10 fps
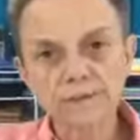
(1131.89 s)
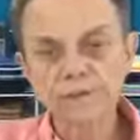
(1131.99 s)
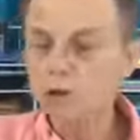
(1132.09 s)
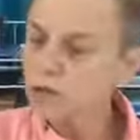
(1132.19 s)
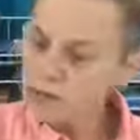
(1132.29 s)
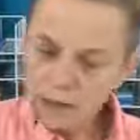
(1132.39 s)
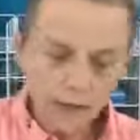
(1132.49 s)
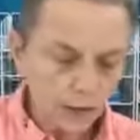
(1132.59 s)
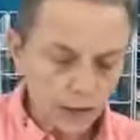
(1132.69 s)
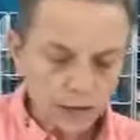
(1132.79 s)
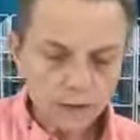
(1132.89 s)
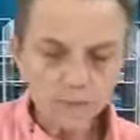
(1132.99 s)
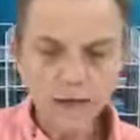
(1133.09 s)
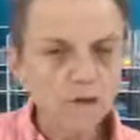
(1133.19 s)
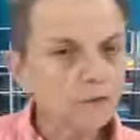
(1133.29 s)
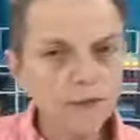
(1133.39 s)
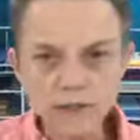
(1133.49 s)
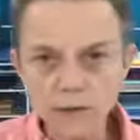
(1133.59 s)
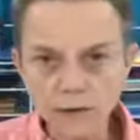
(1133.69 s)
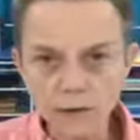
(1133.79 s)
No, it's not earrings. Everybody's
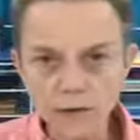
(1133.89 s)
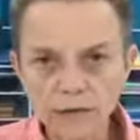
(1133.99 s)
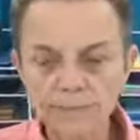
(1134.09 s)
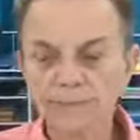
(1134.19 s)
doing earrings.